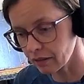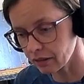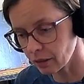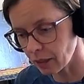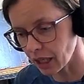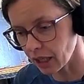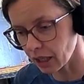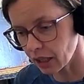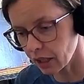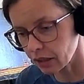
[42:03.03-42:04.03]
to me,
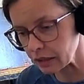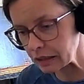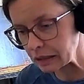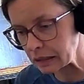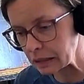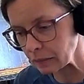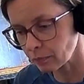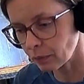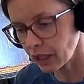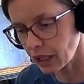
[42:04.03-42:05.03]

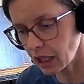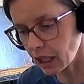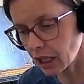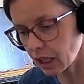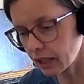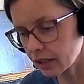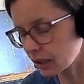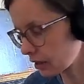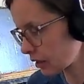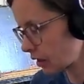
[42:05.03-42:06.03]
but
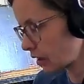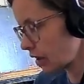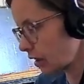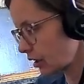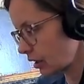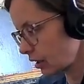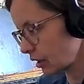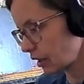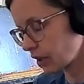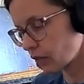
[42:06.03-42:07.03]
let's
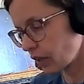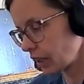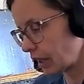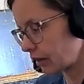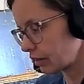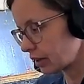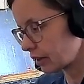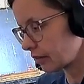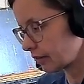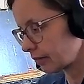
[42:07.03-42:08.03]
find out.
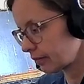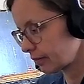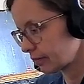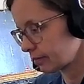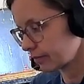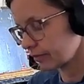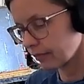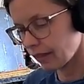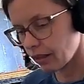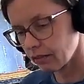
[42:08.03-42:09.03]

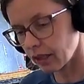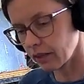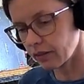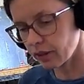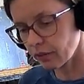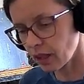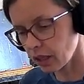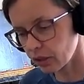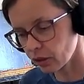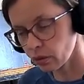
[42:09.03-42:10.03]
Okay, so
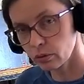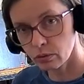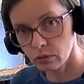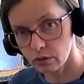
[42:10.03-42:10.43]
not too